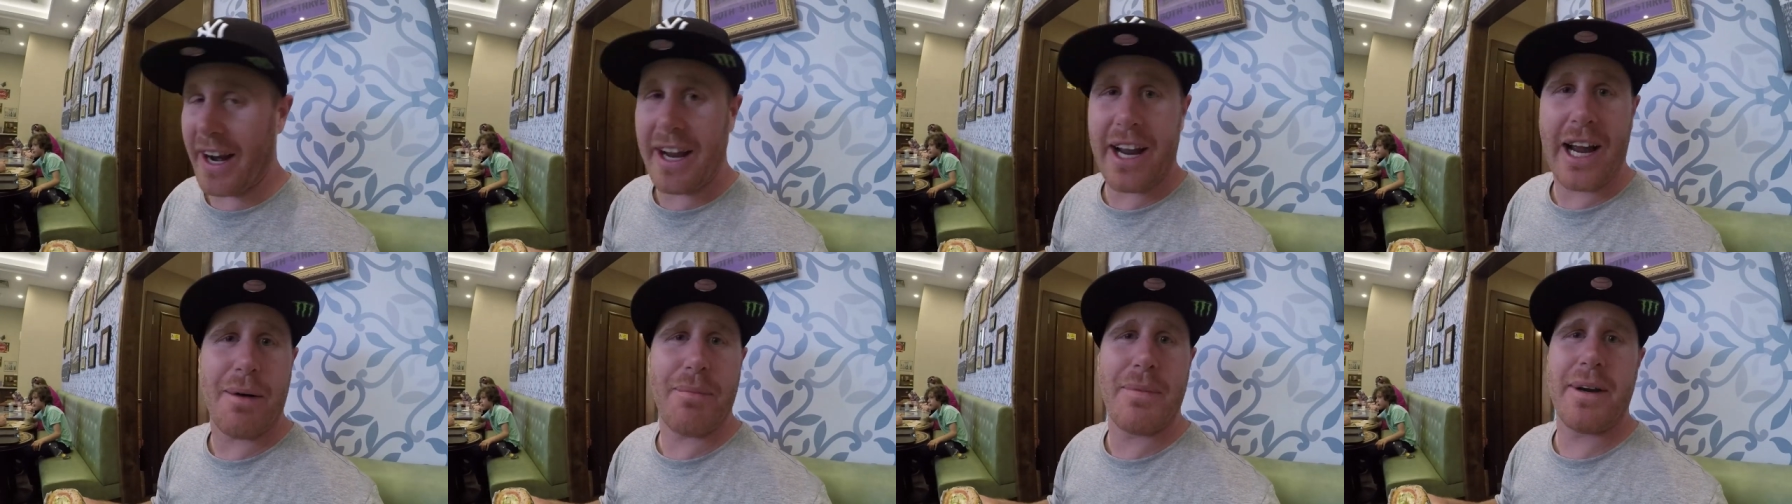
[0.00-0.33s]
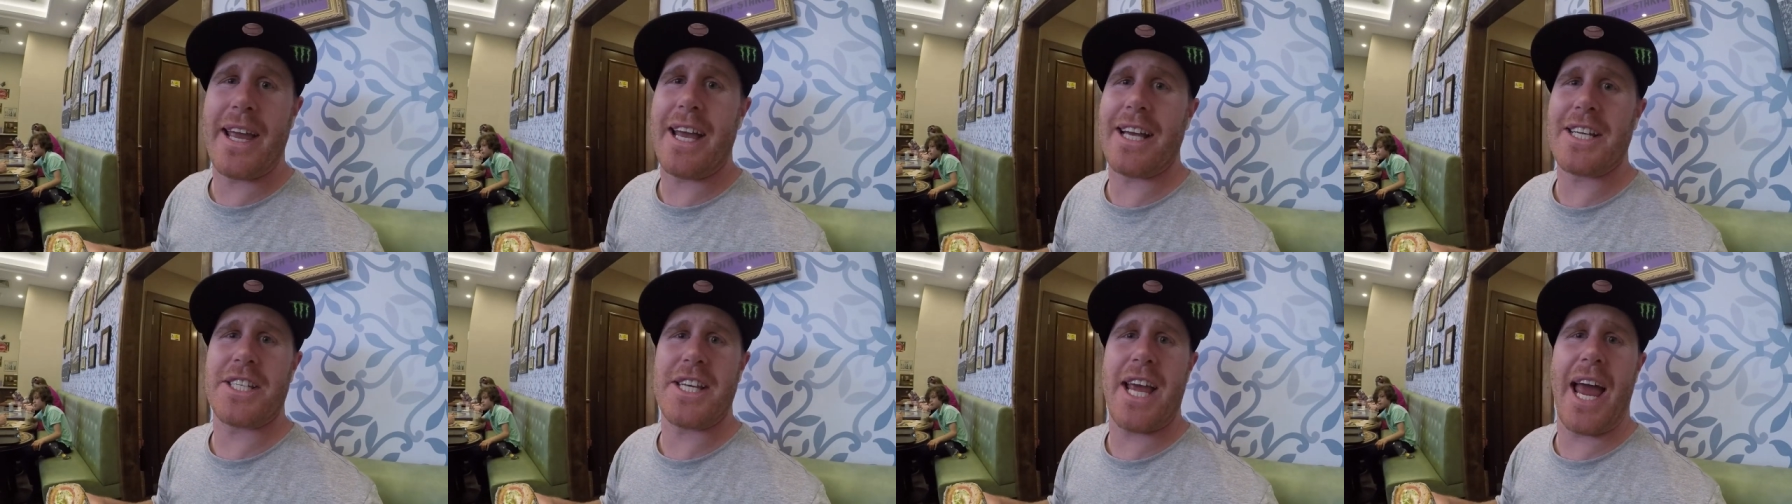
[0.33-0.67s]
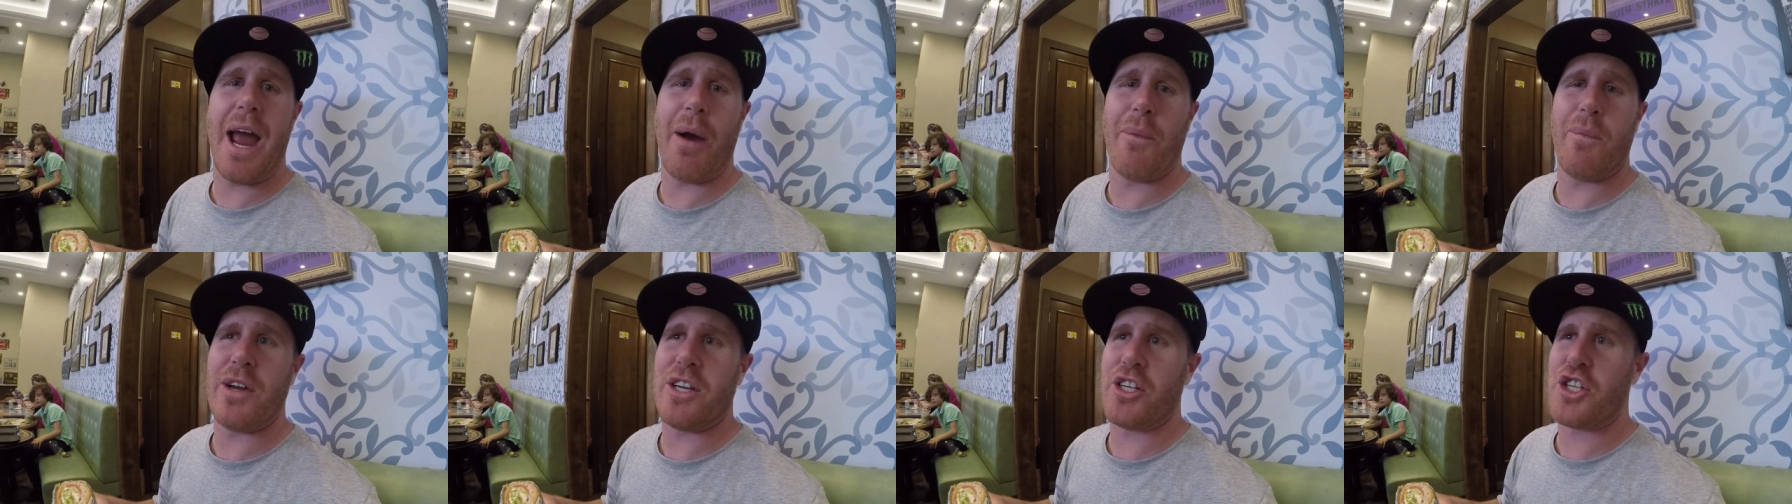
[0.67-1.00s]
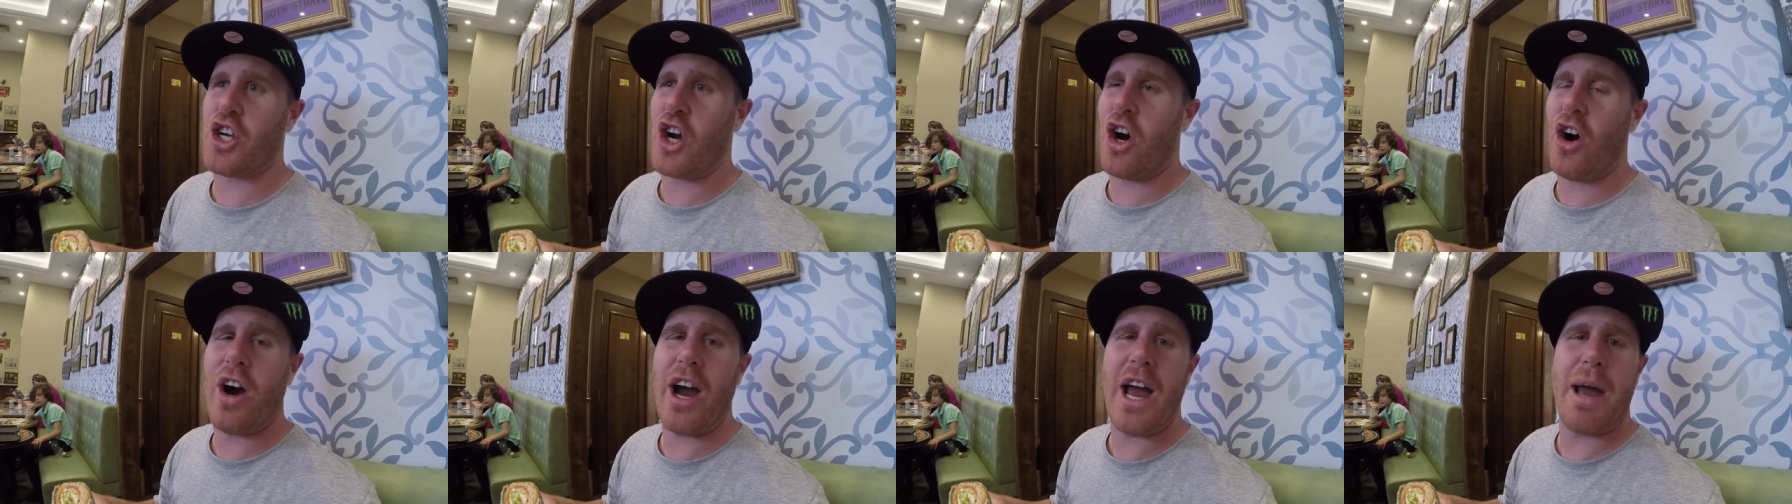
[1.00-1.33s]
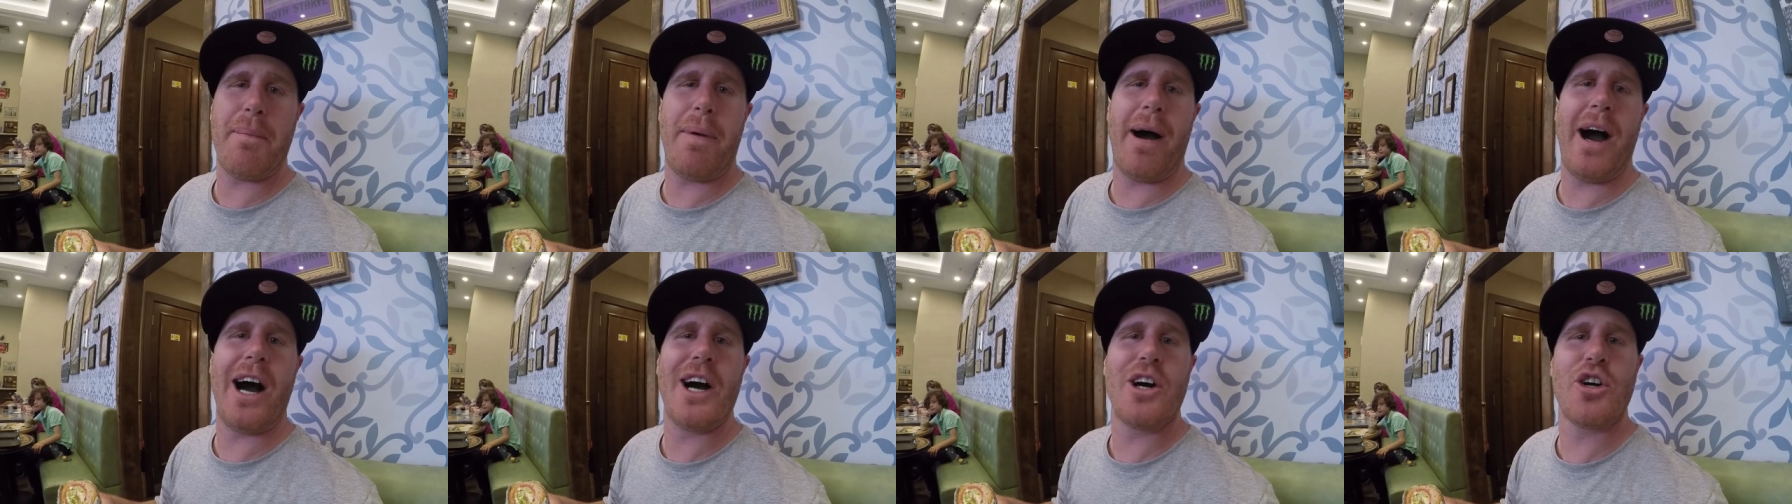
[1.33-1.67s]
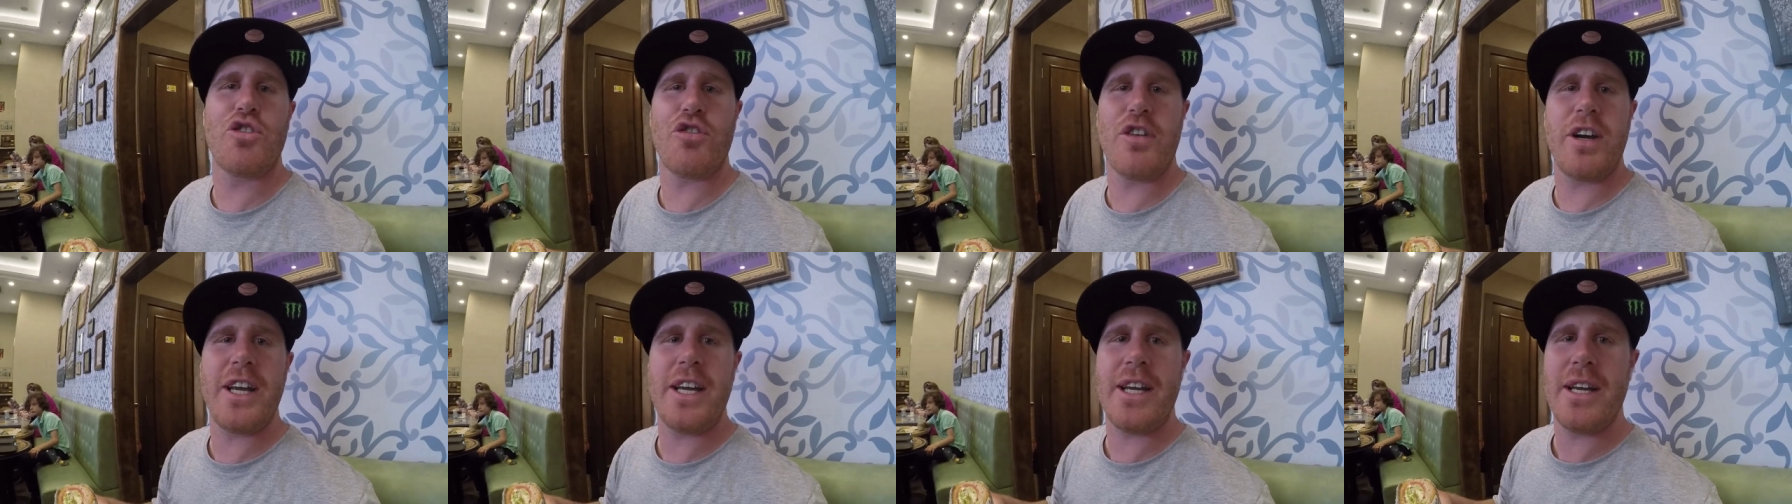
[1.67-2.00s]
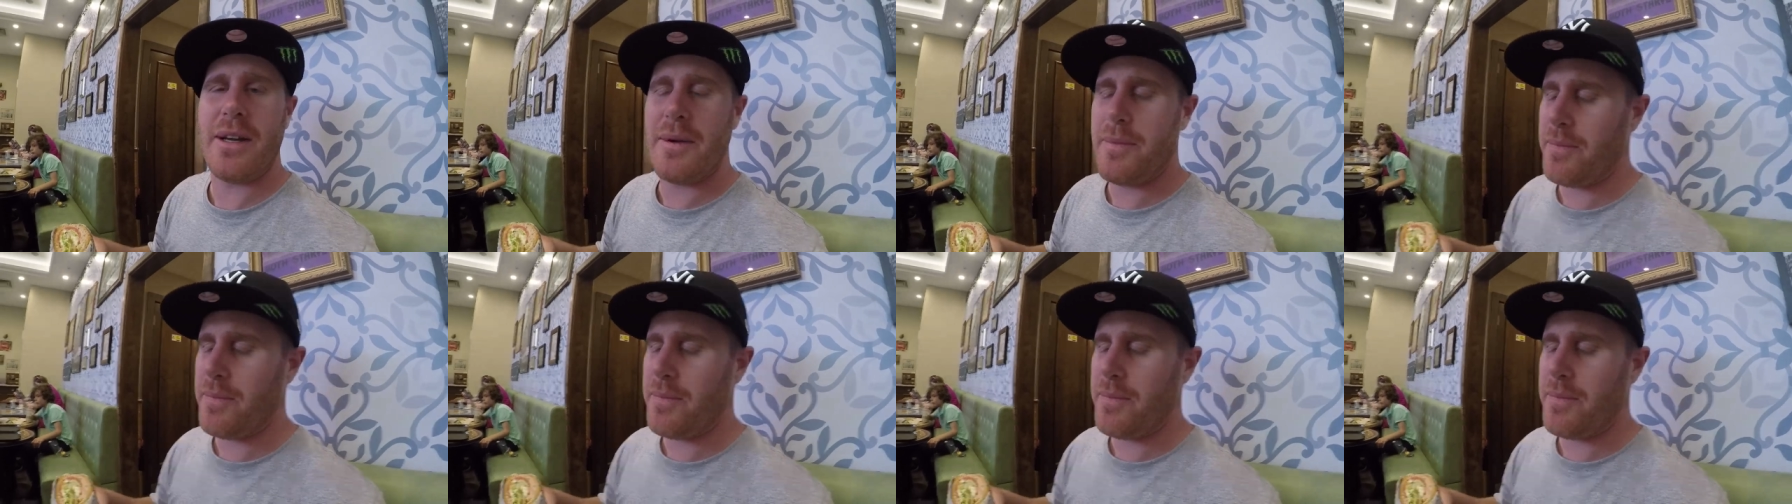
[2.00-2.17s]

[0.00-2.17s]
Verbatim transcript: to come and get a sandwich. I am hungry.